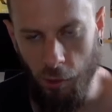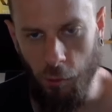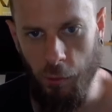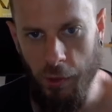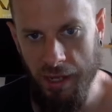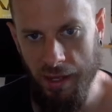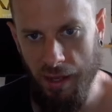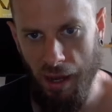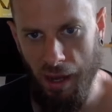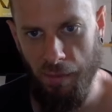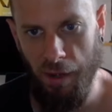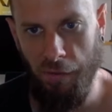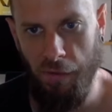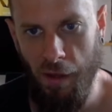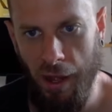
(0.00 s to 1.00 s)
Reason
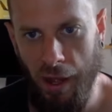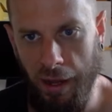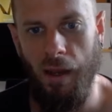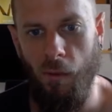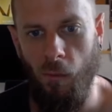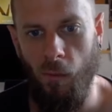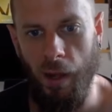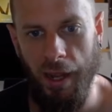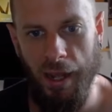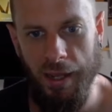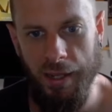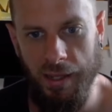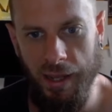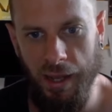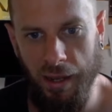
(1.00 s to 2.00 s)
number 5 why I
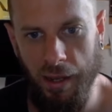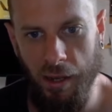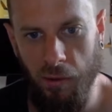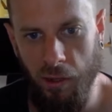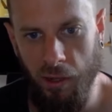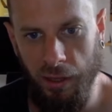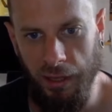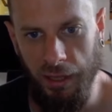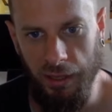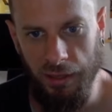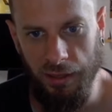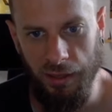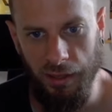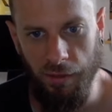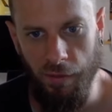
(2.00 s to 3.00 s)
think Godot
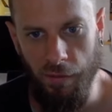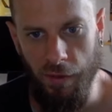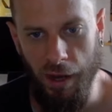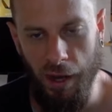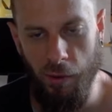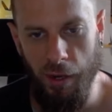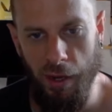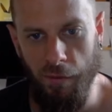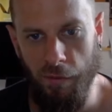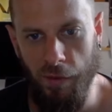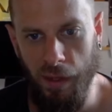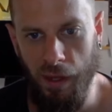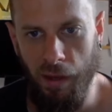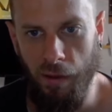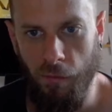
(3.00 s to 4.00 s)
is very
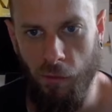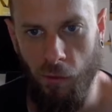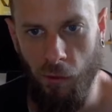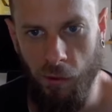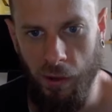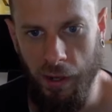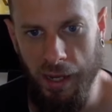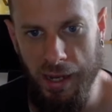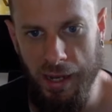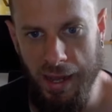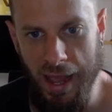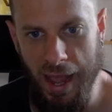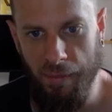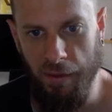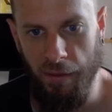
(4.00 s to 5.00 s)
fitting for indie
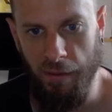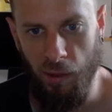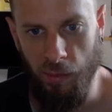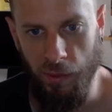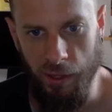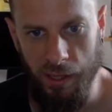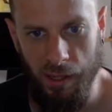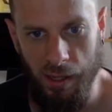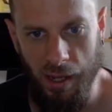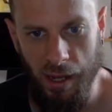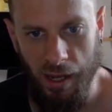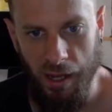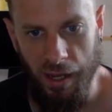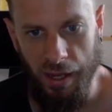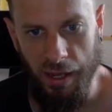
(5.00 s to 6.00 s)
game developers
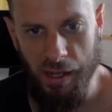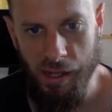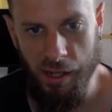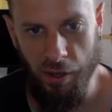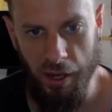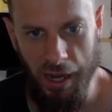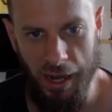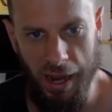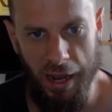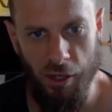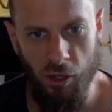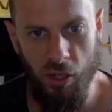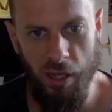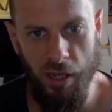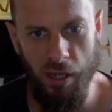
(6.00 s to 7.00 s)
is you can
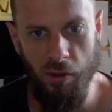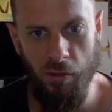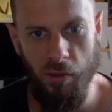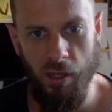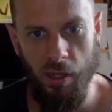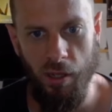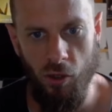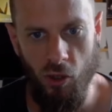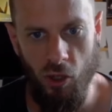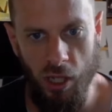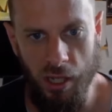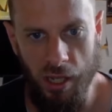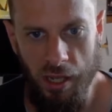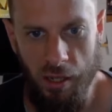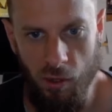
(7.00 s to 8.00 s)
actually use
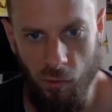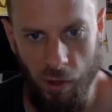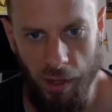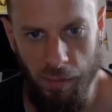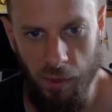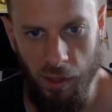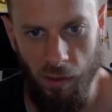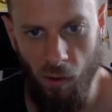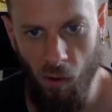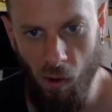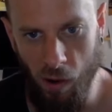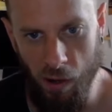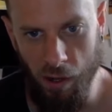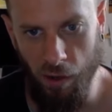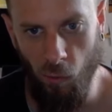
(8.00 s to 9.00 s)
GDScript
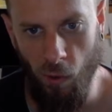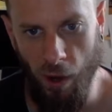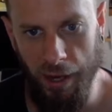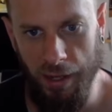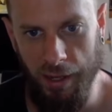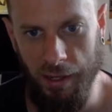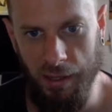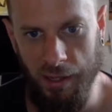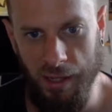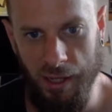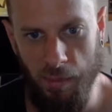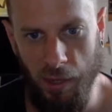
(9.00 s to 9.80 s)
or write in C++